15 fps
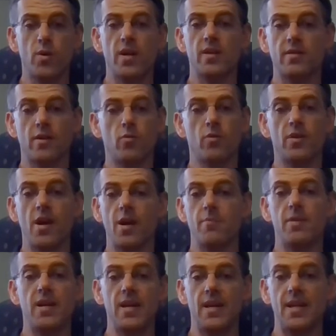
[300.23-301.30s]
week, there will
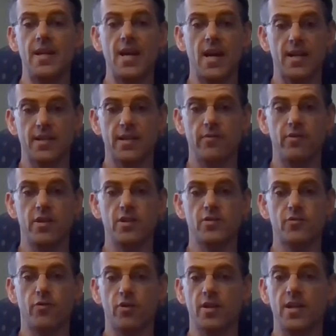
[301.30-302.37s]
not be any
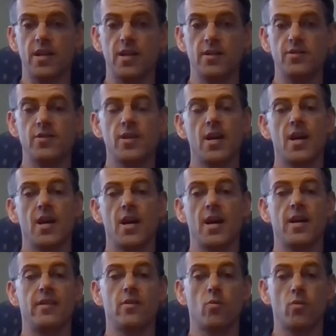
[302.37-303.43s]
activities for kids,
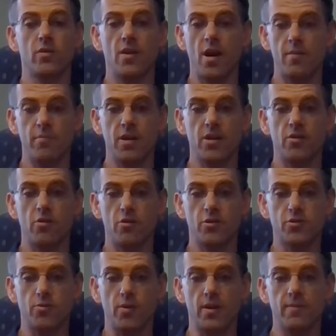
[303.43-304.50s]
and there will not be a
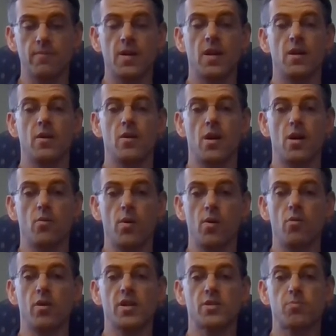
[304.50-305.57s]
nursery. We
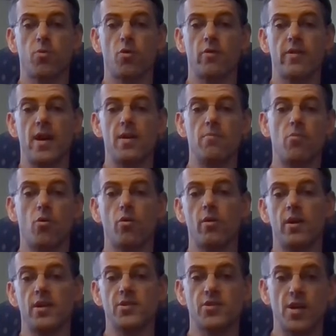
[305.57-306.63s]
will explore that
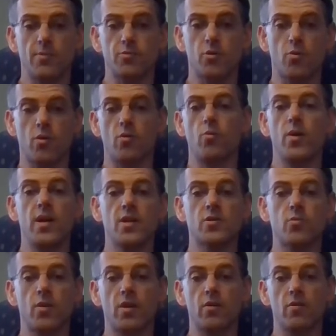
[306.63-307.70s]
more in subsequent
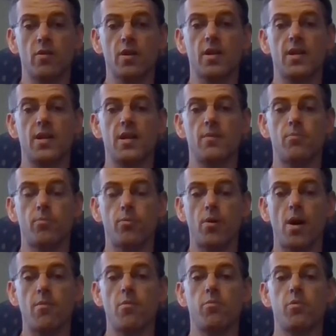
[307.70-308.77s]
weeks. We are looking at
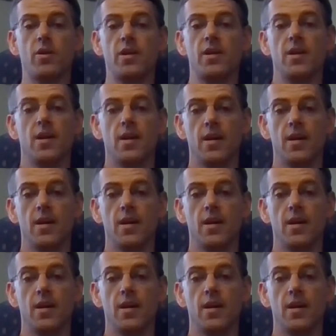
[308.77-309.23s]
probably